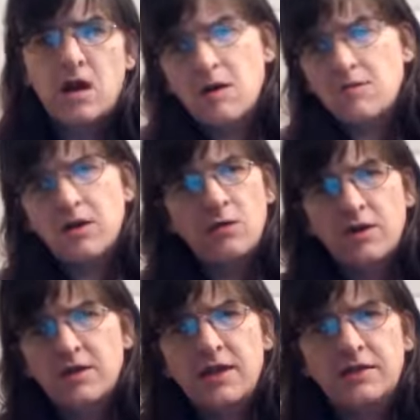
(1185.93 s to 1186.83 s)
Mantic
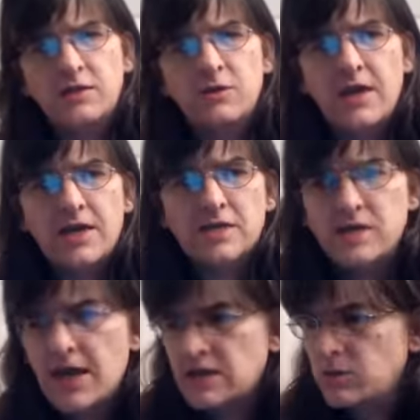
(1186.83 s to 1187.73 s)
Games,
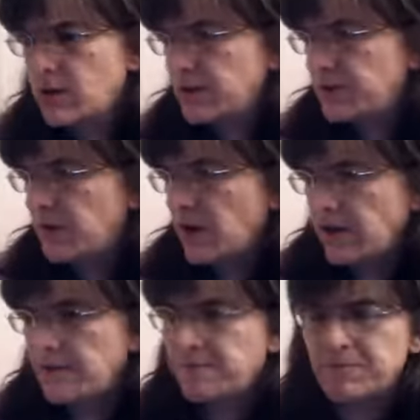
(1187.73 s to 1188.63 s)
Dread
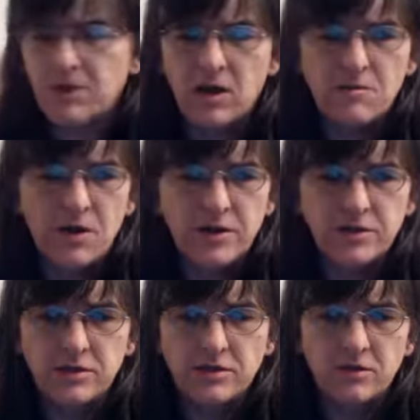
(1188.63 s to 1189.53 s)
Bowl.
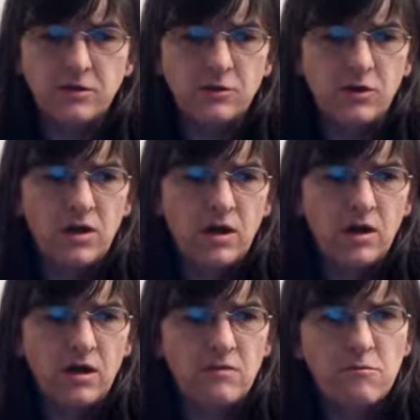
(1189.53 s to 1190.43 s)

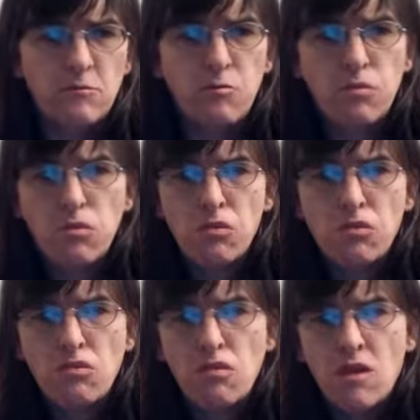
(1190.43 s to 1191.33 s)
So much to do.
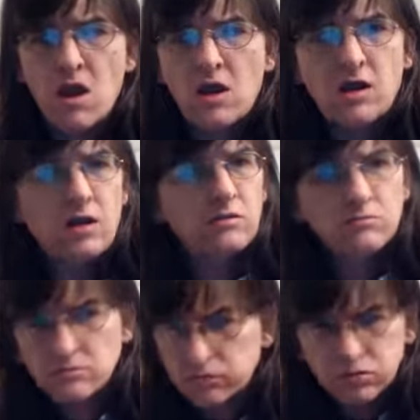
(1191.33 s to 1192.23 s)
And
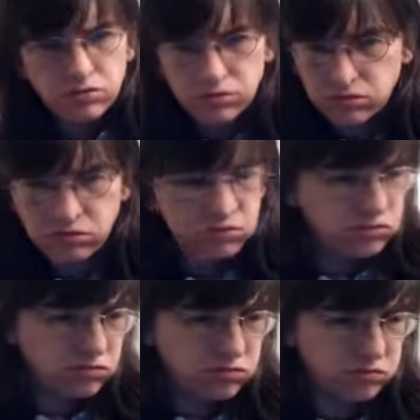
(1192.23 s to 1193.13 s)
I'm probably going
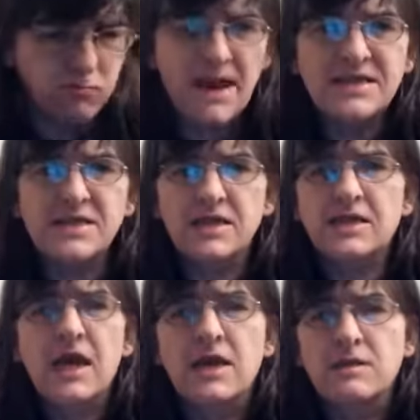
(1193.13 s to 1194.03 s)
to throw in a few
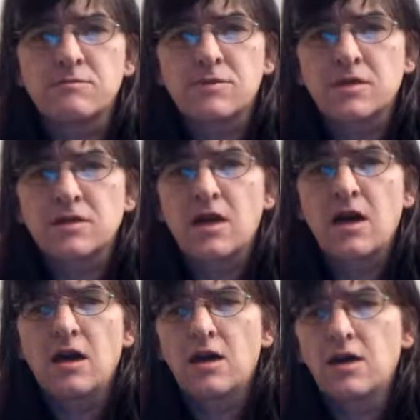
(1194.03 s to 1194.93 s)
figures that
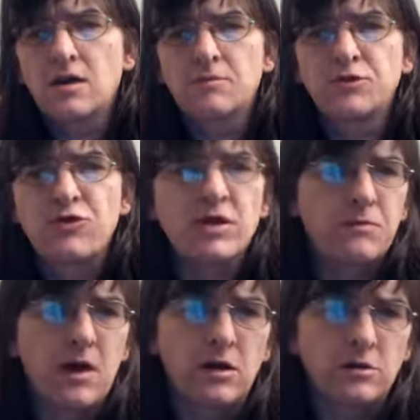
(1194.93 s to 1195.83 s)
aren't even
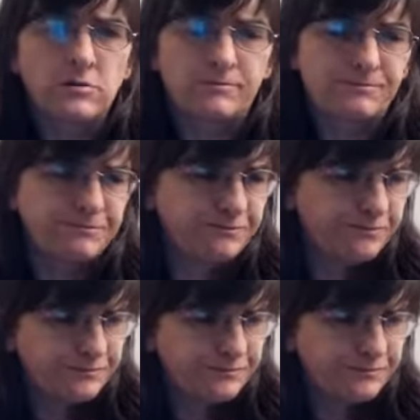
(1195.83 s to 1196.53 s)
Warhammer at all.